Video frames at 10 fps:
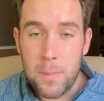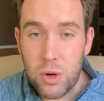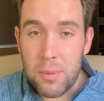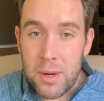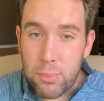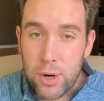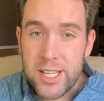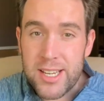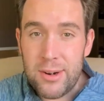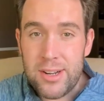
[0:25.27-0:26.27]
So I'm going to break
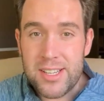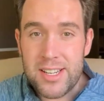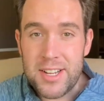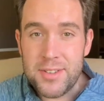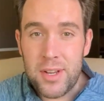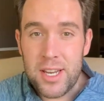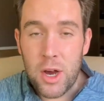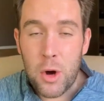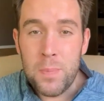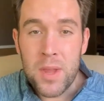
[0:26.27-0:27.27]
down in today's
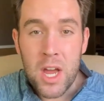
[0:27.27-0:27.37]
video